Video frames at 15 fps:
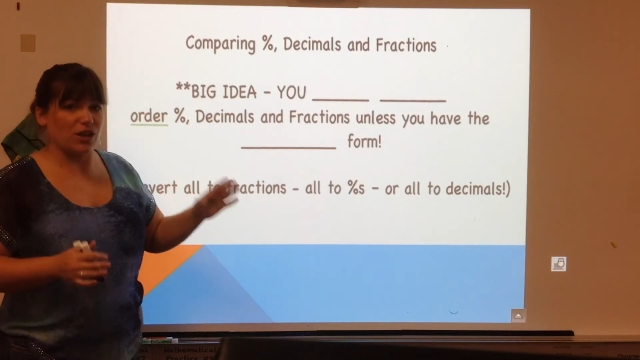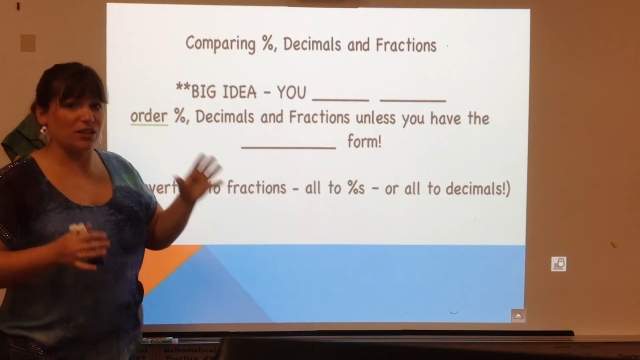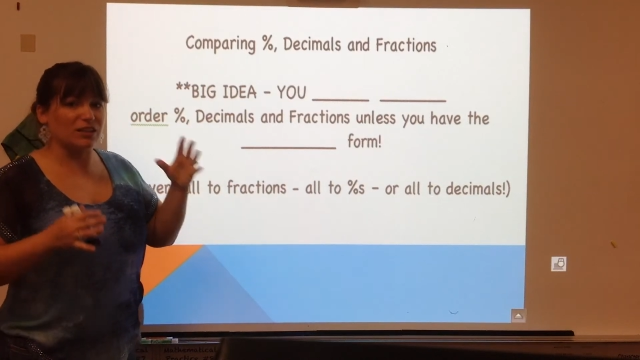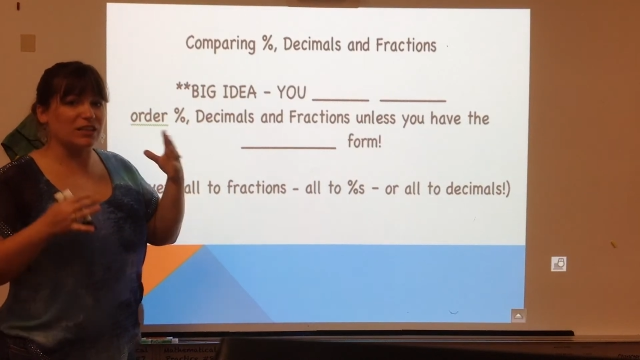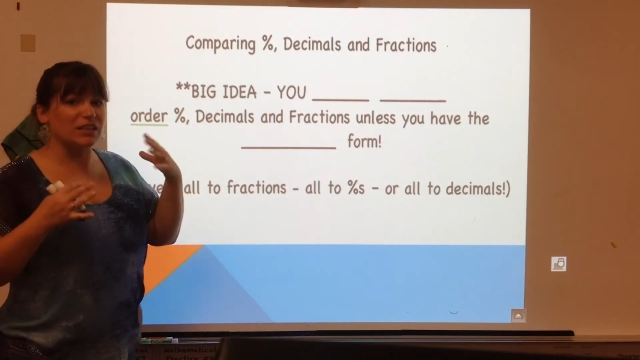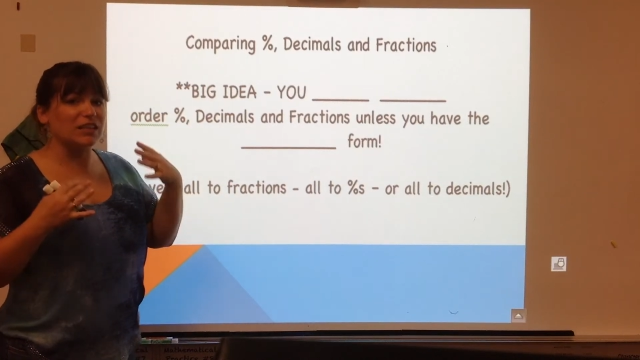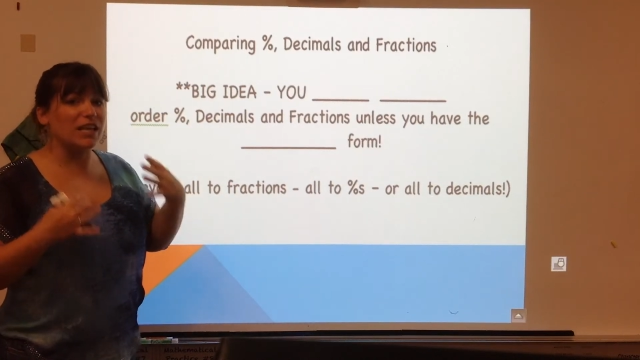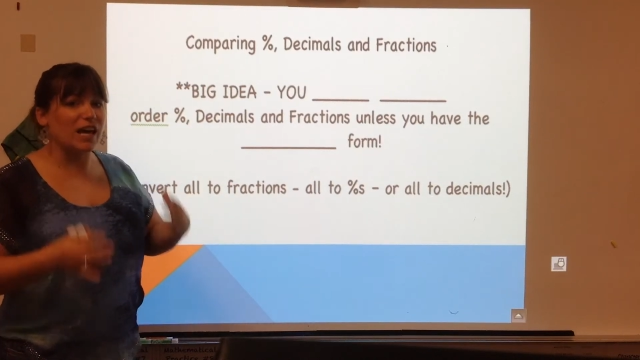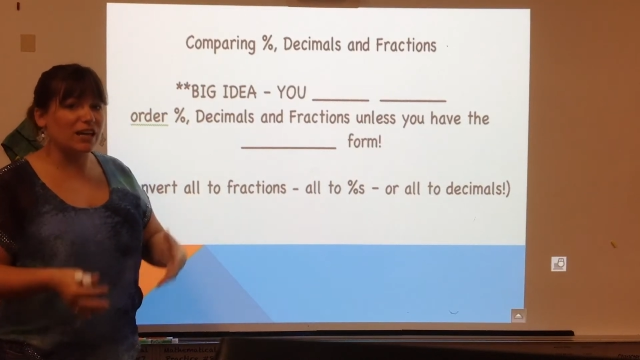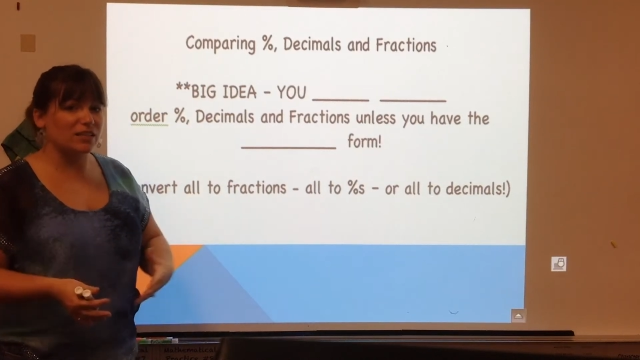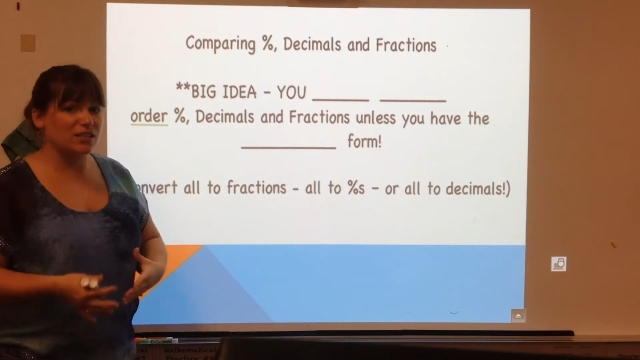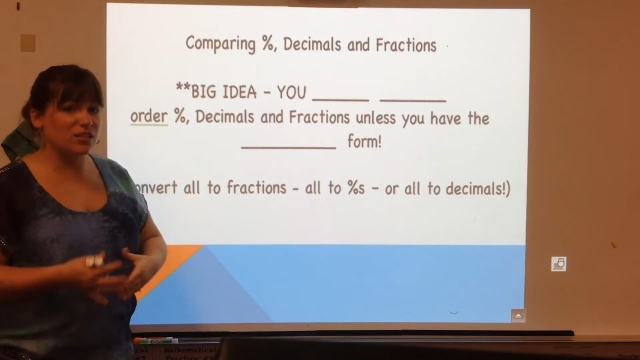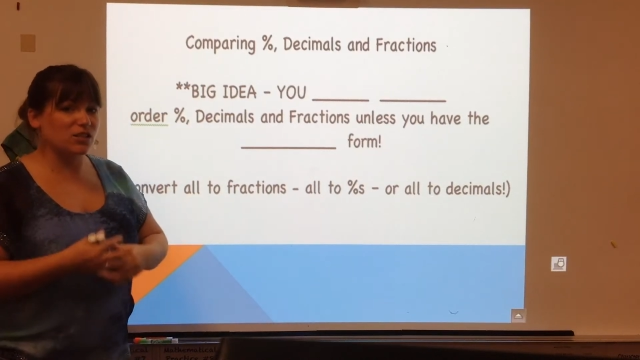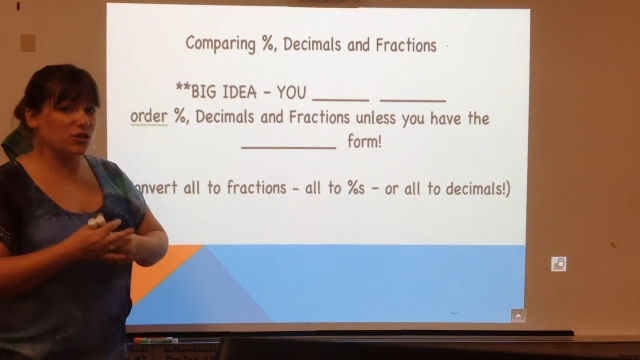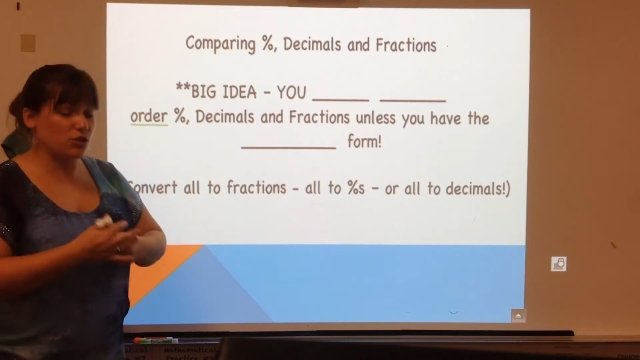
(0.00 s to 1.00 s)

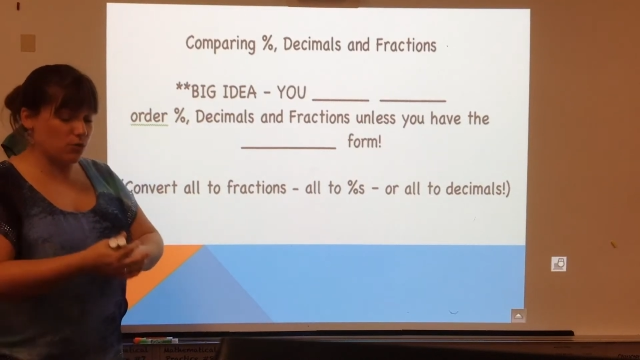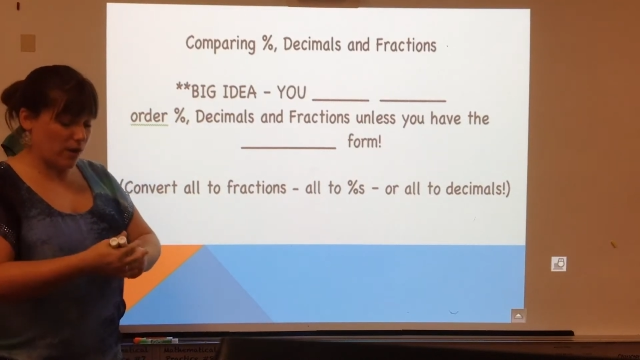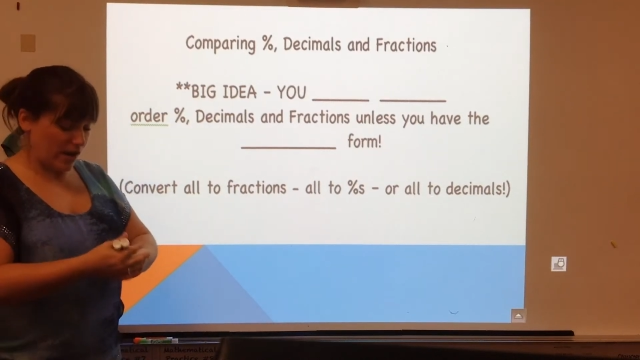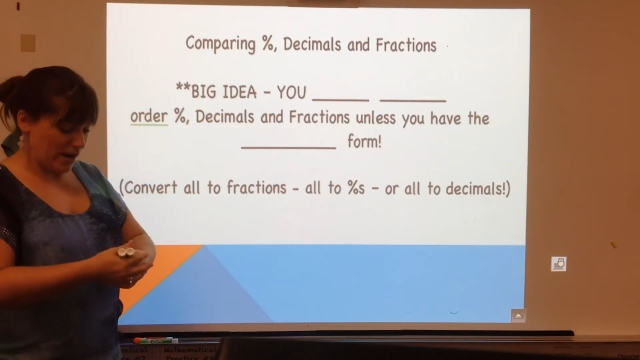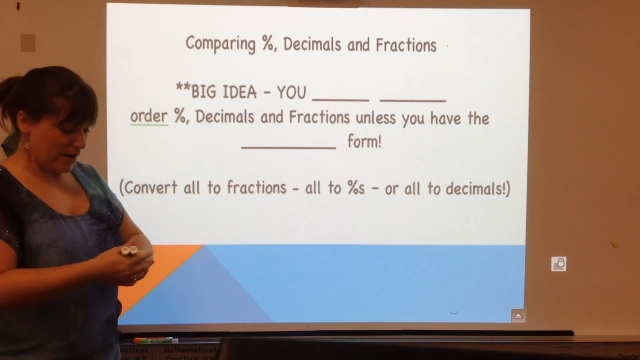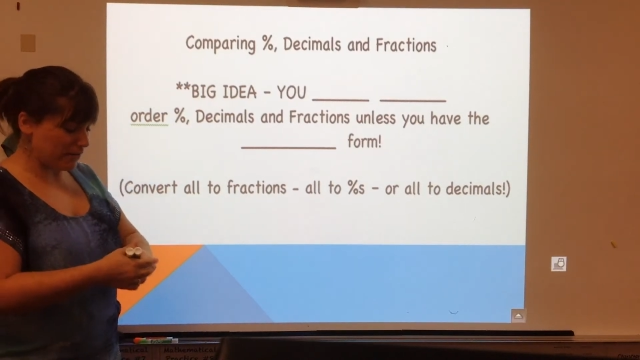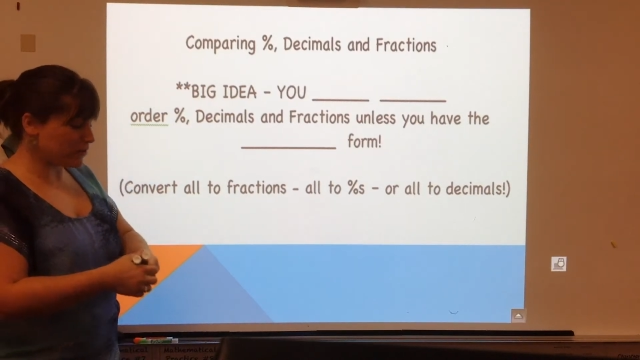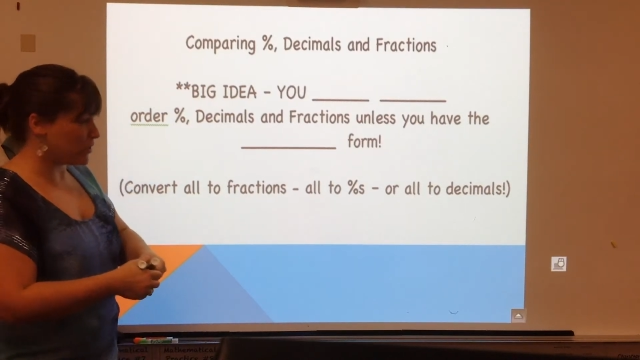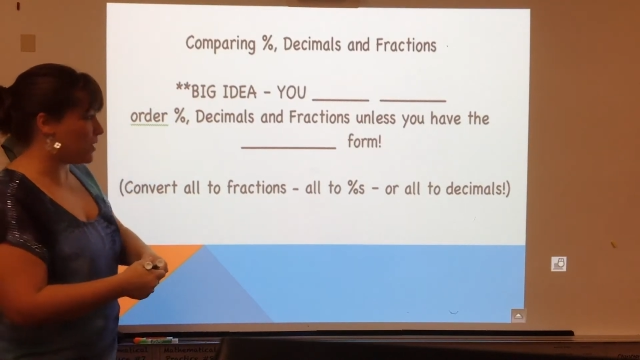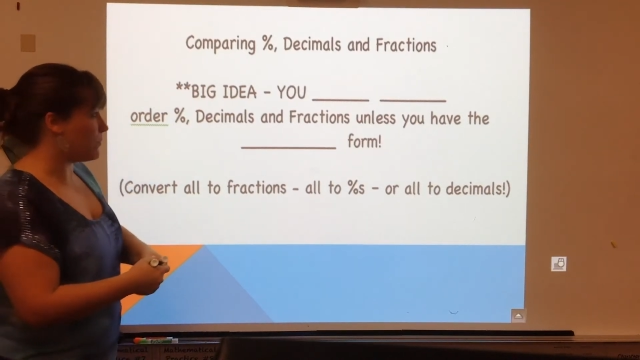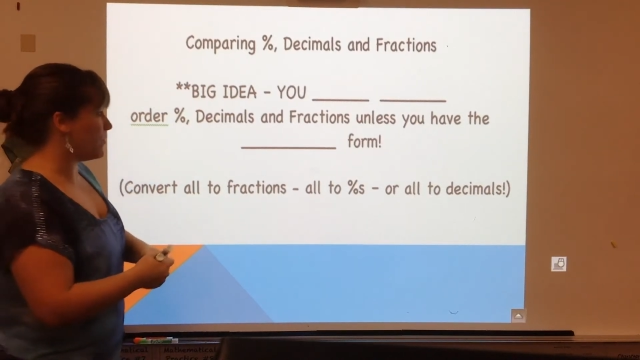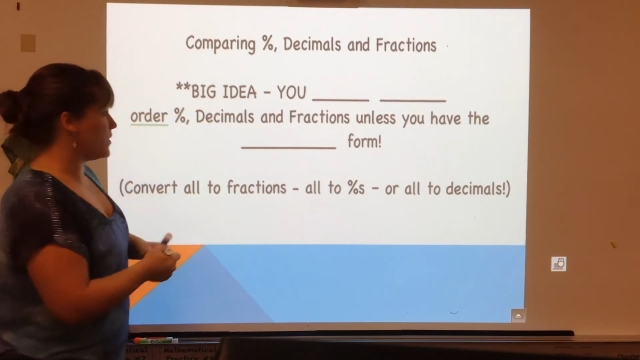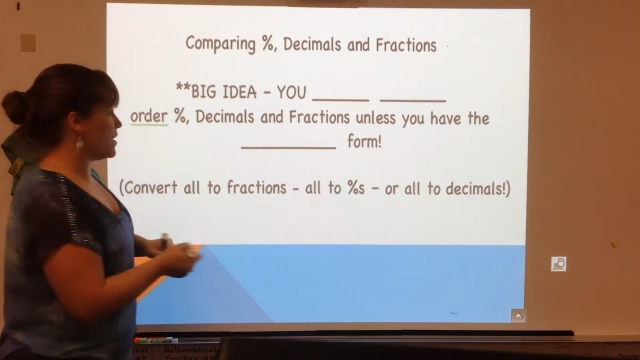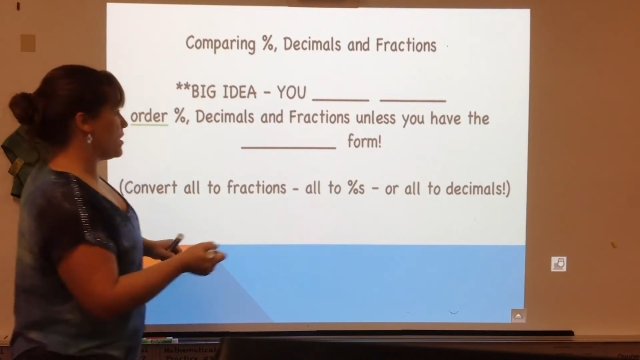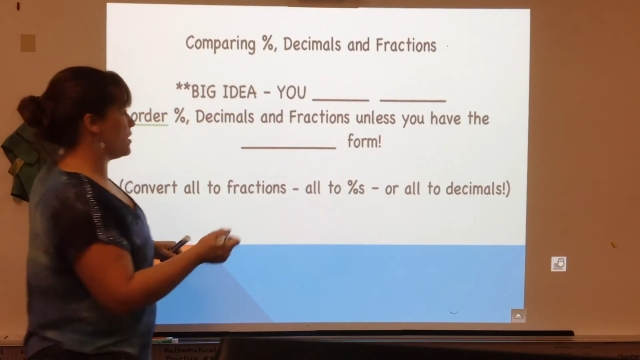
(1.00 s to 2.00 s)
unless you have
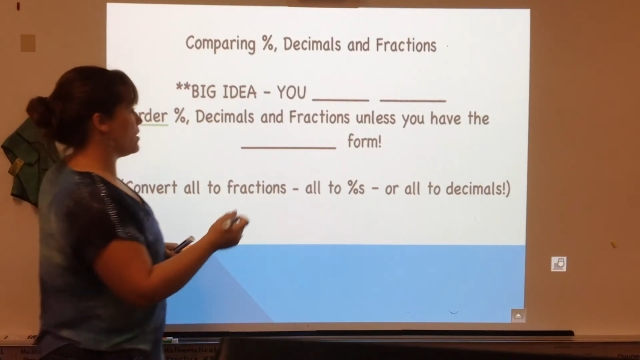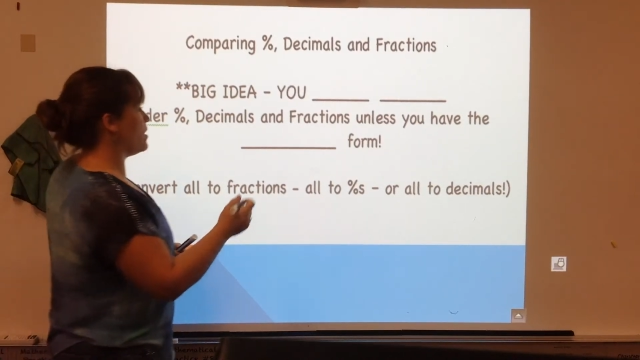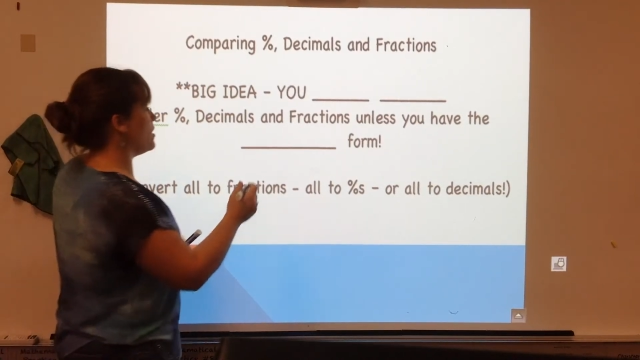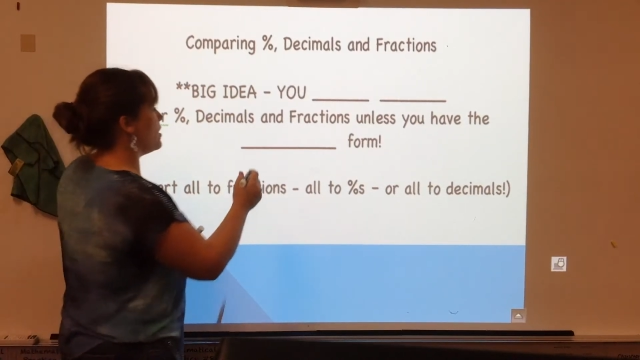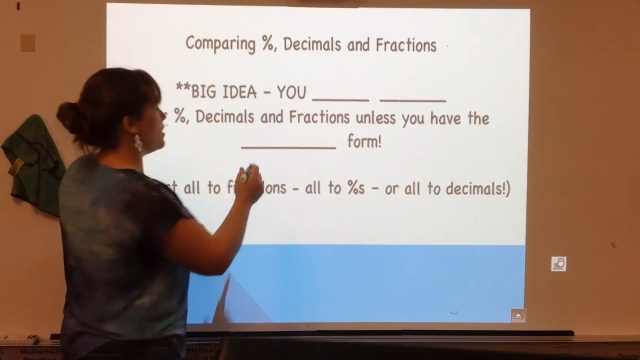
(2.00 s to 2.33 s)
something,